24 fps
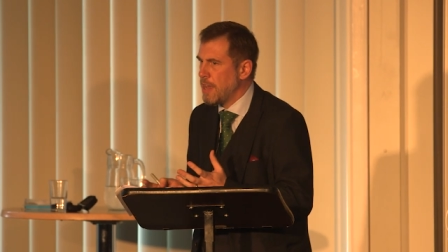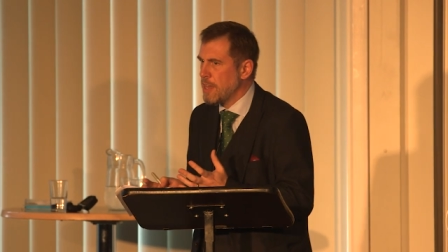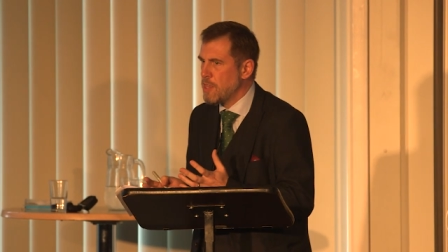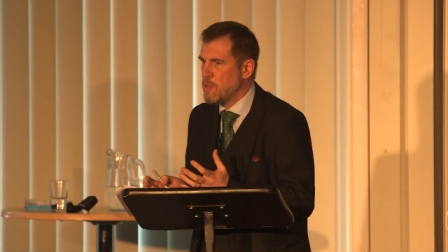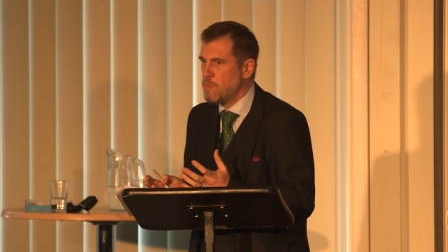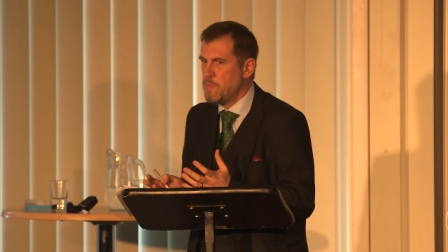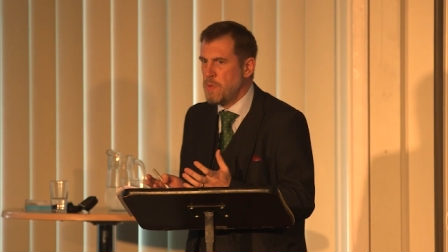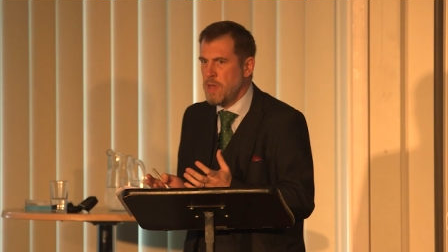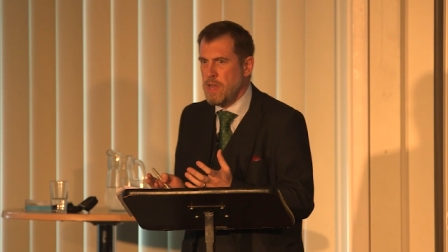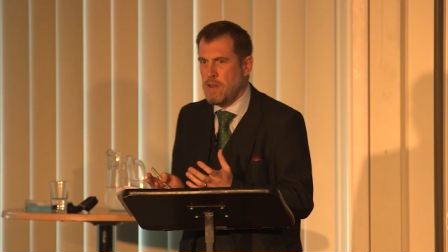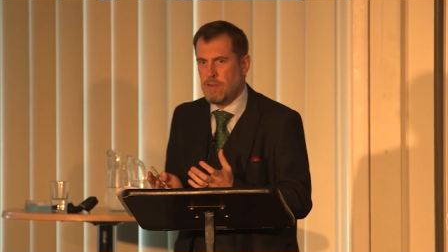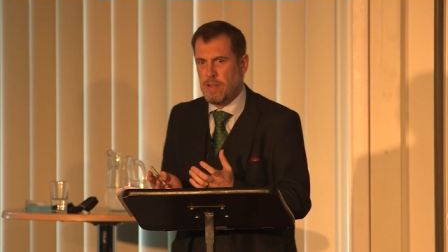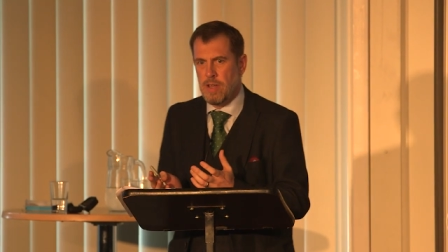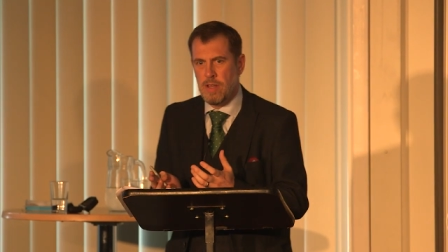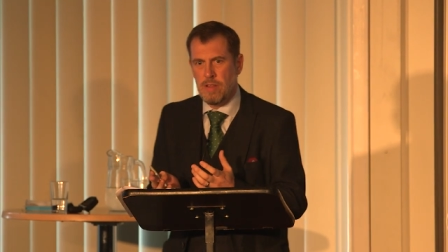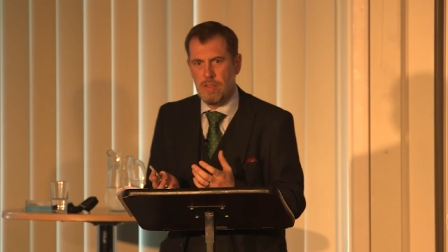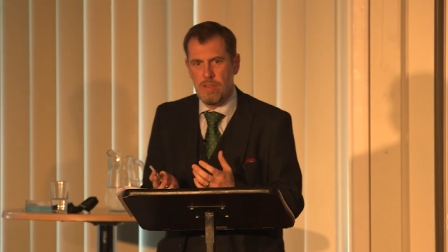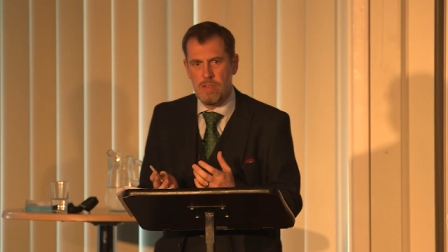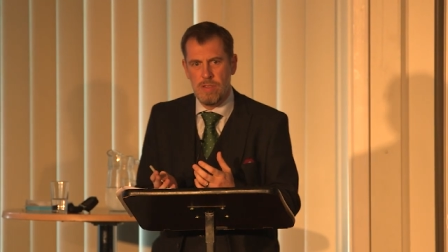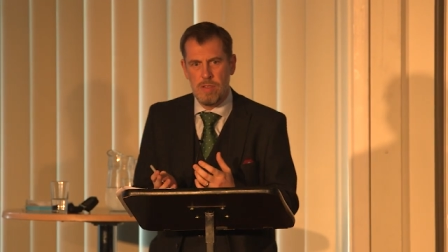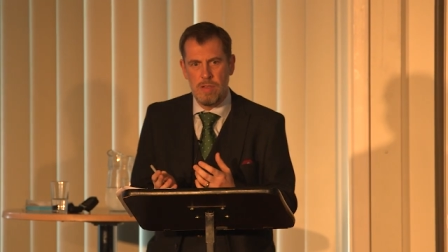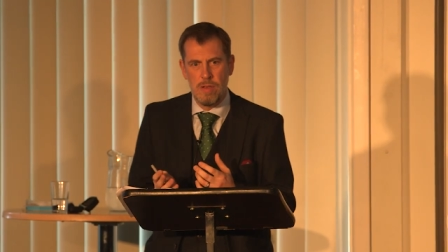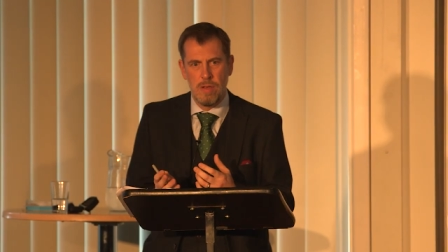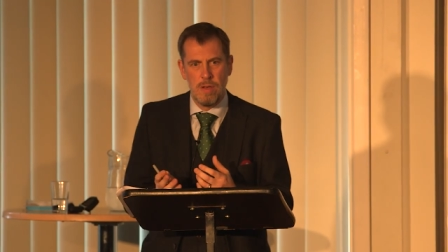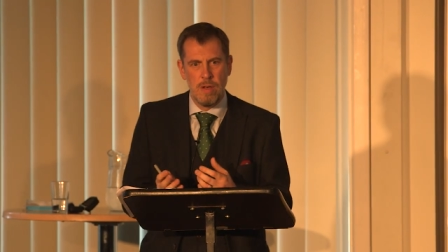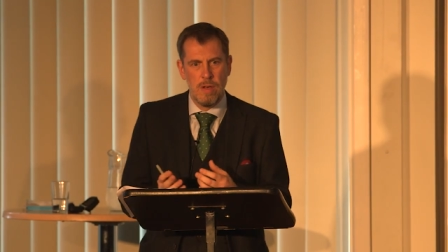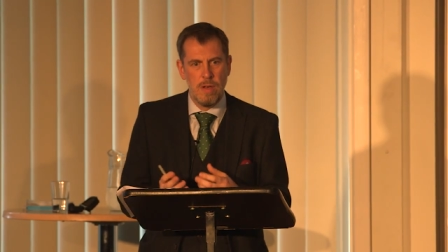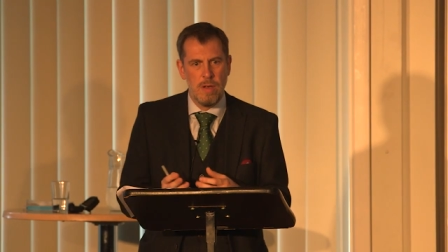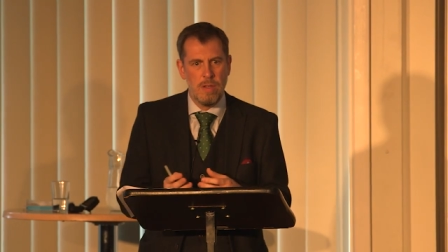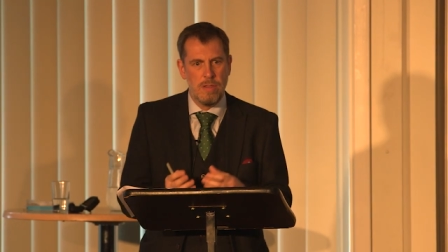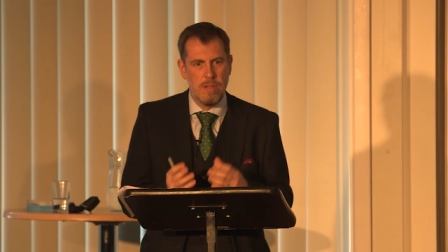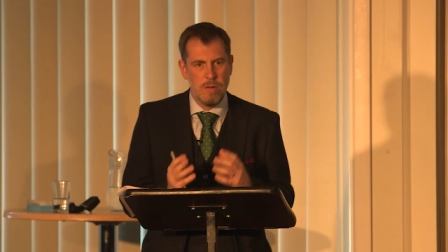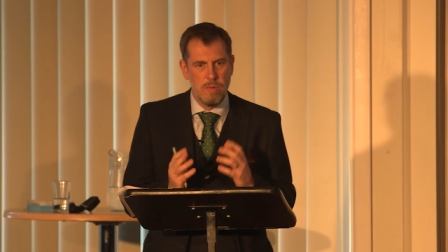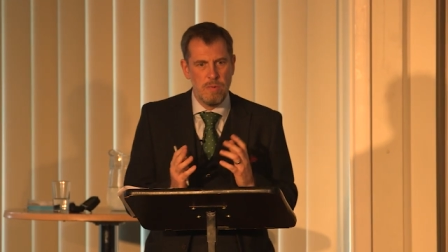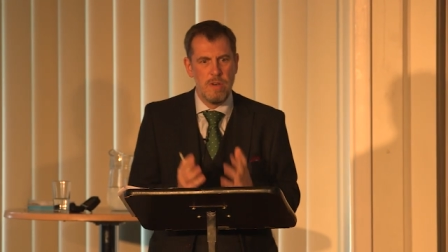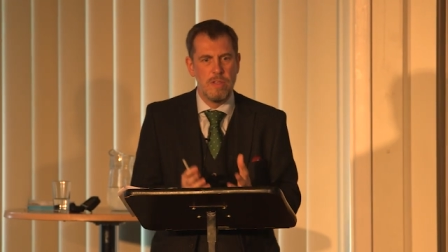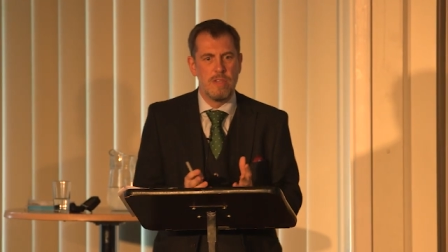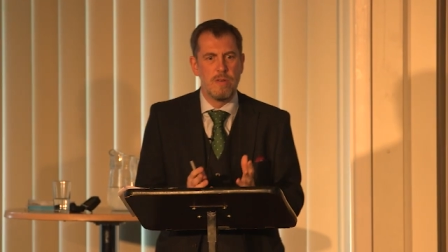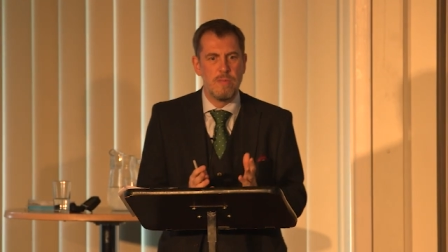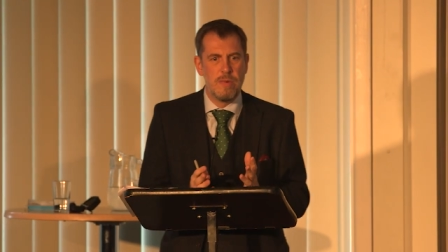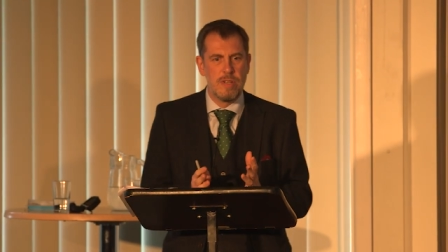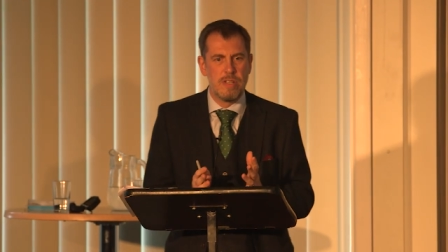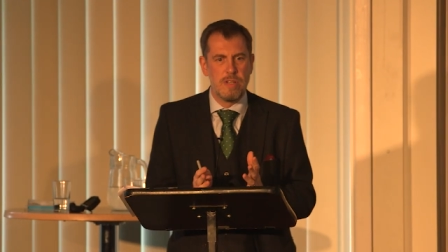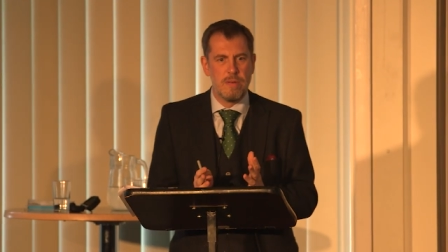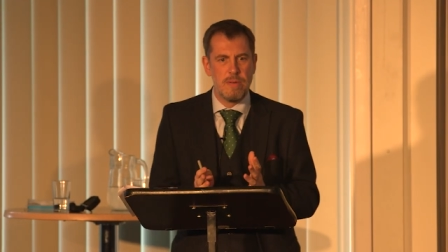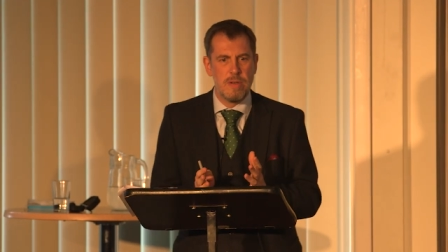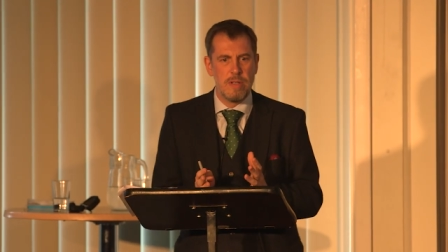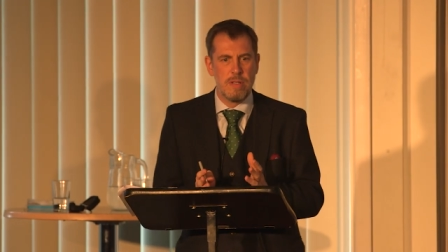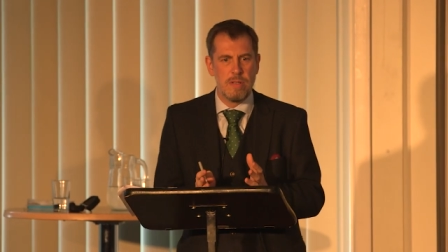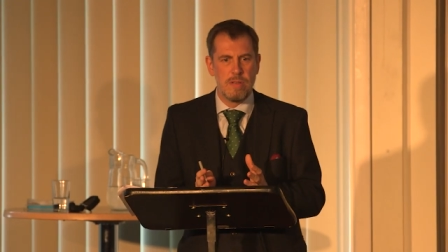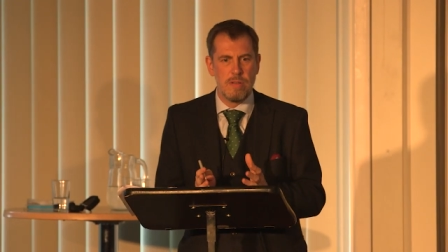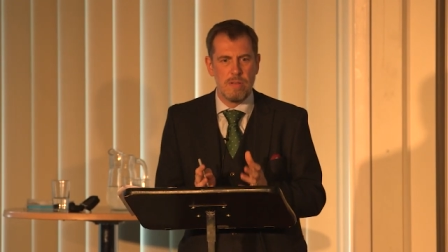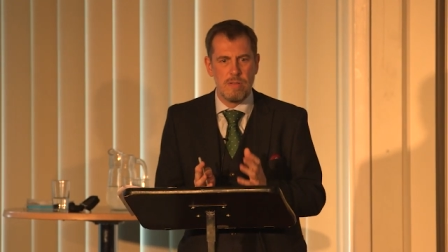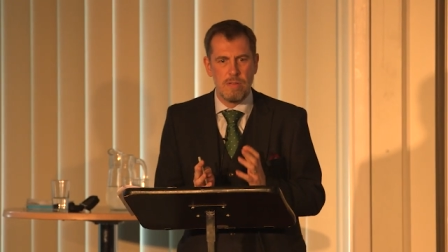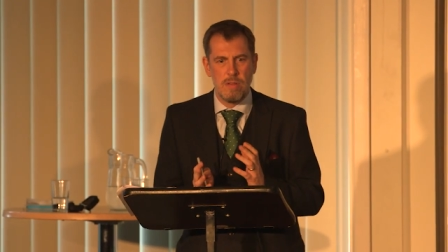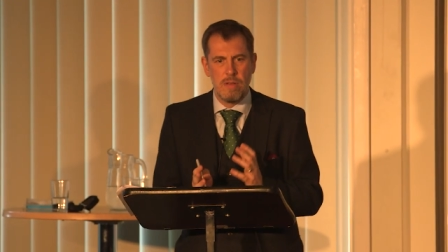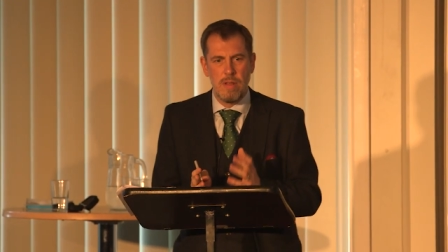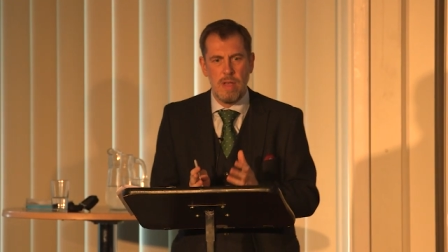experience, the work that we're doing